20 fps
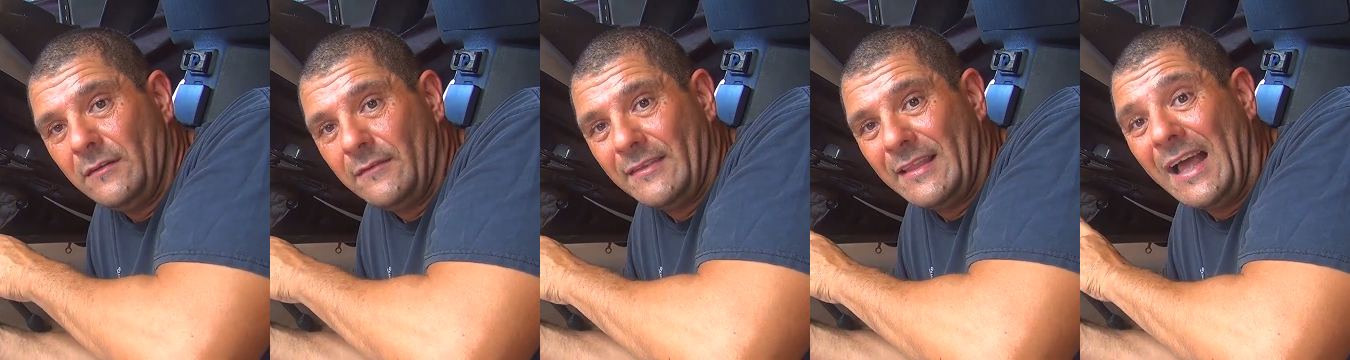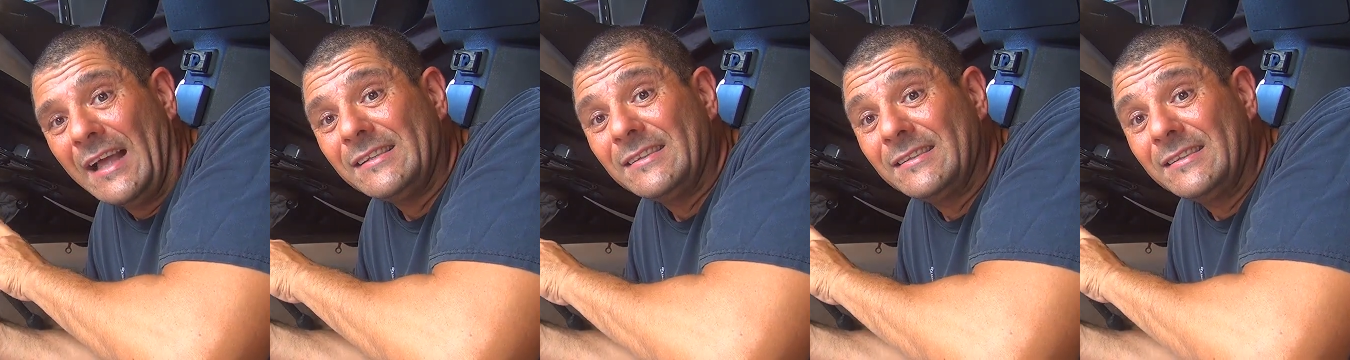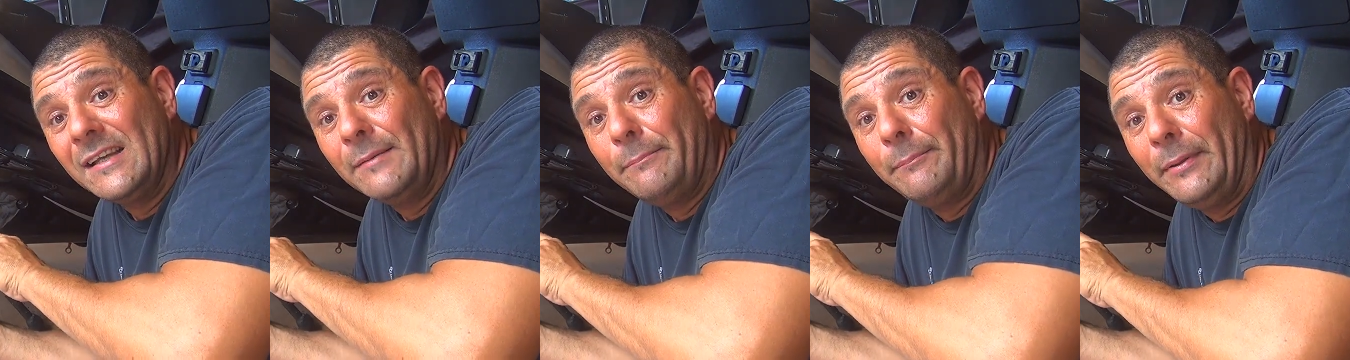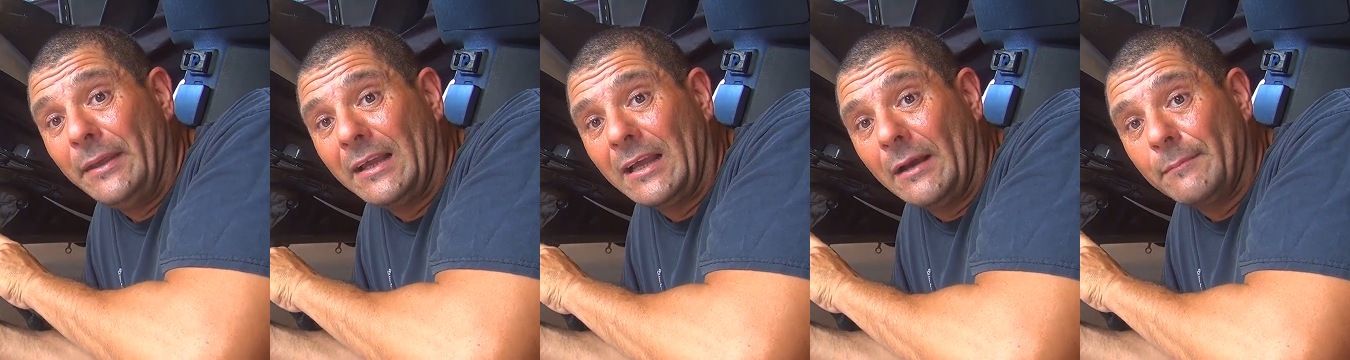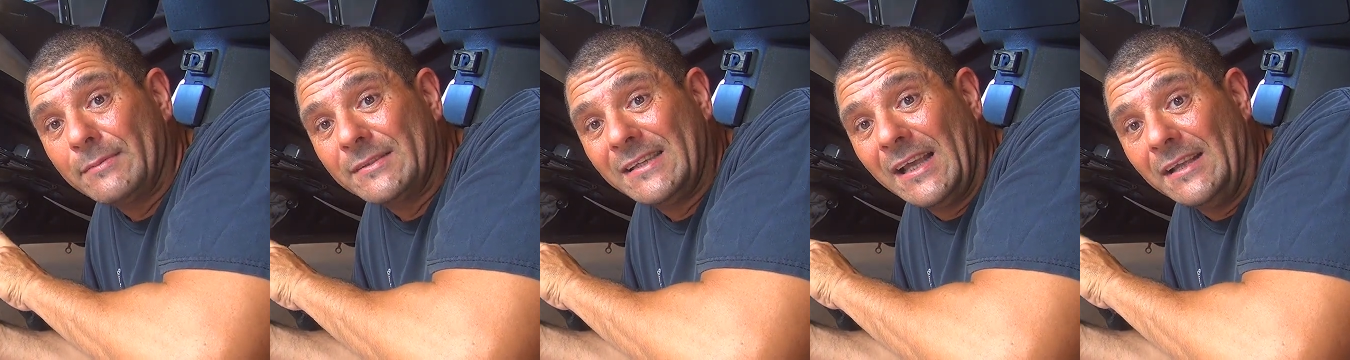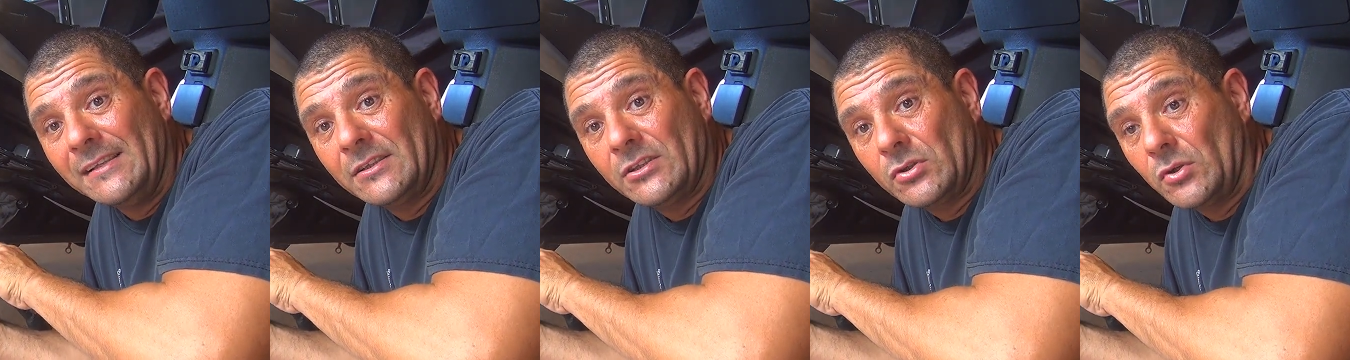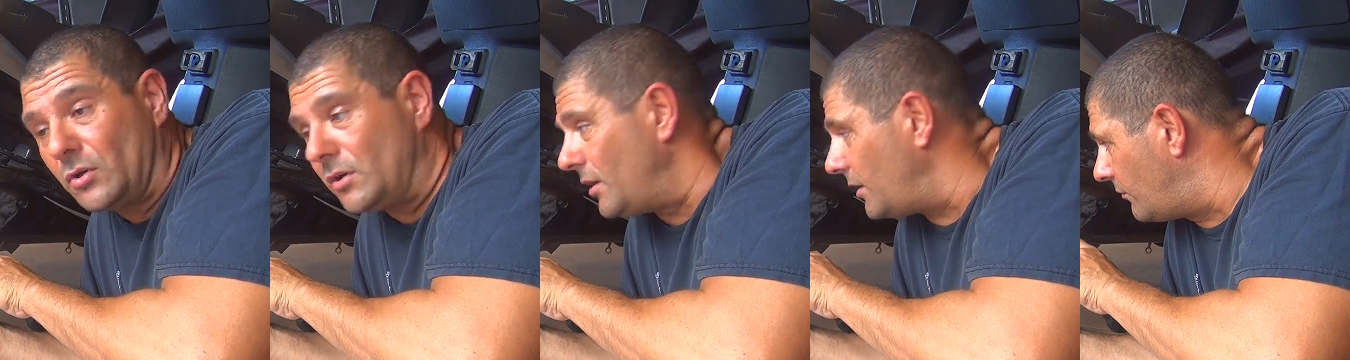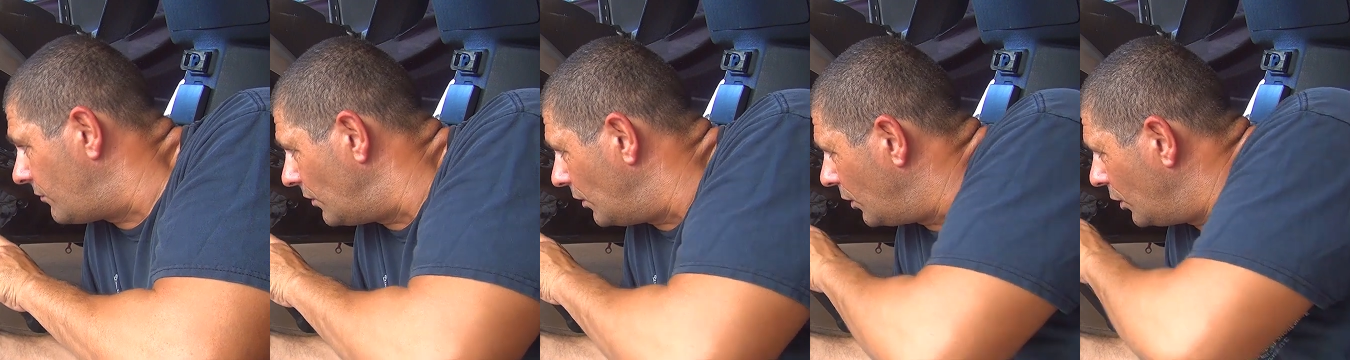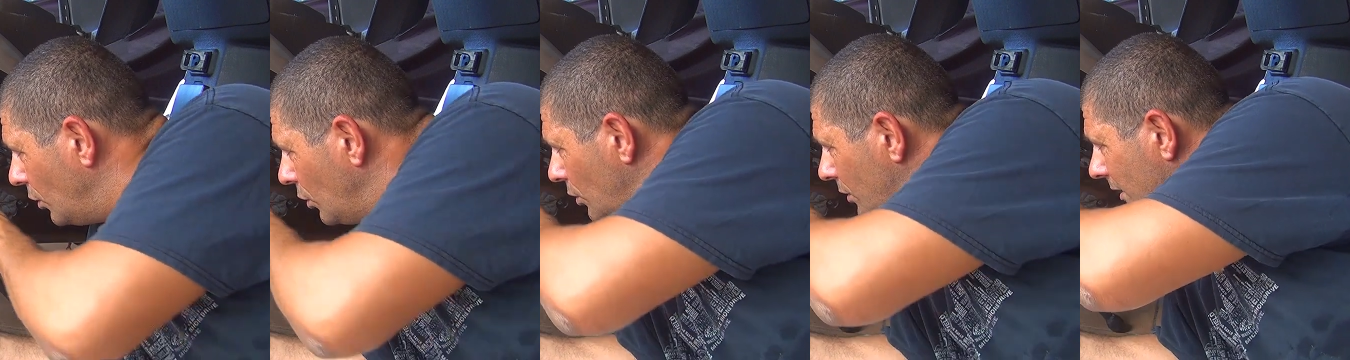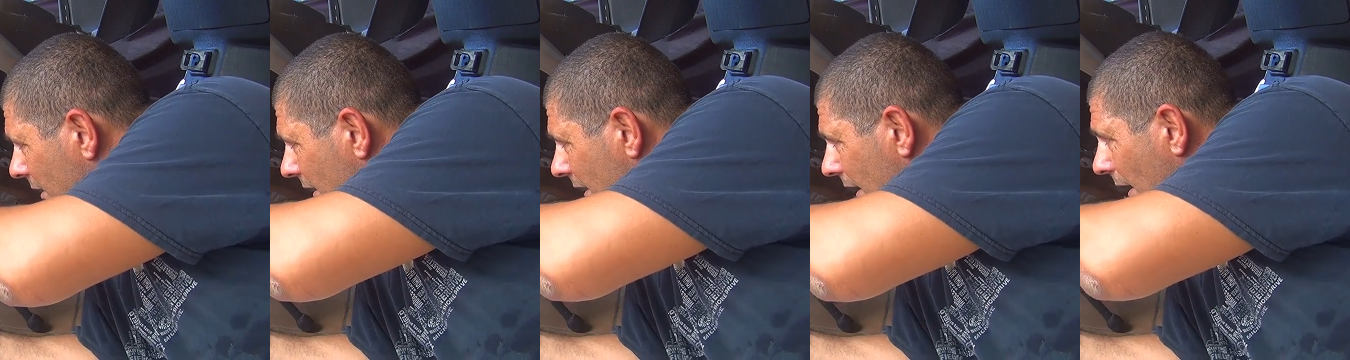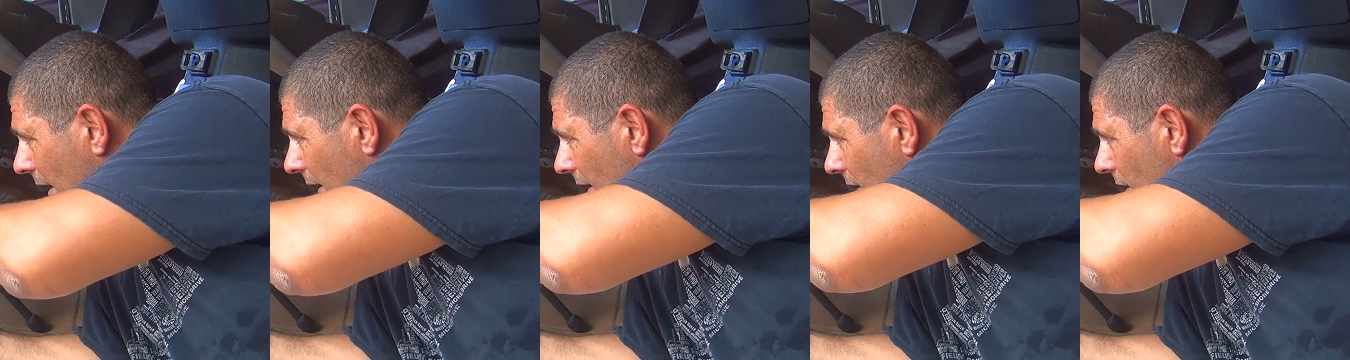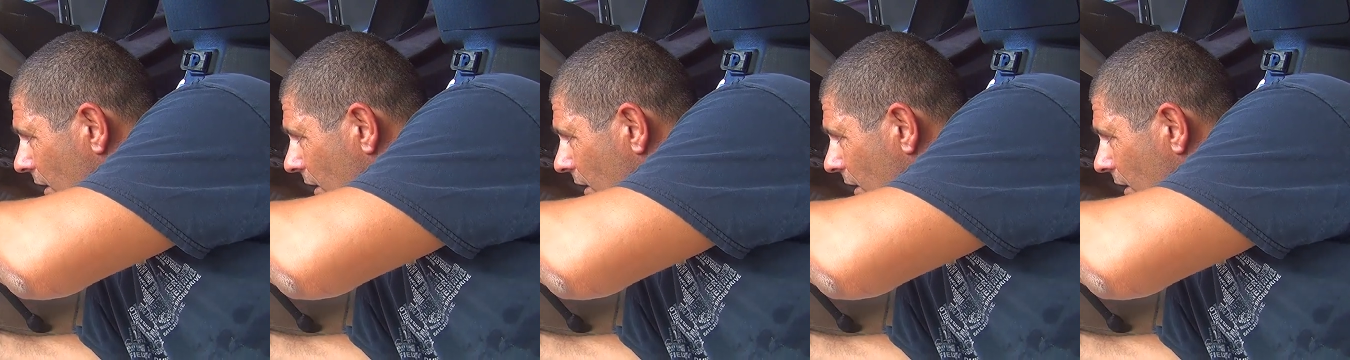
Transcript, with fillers: That's the pickup sensor. If you look the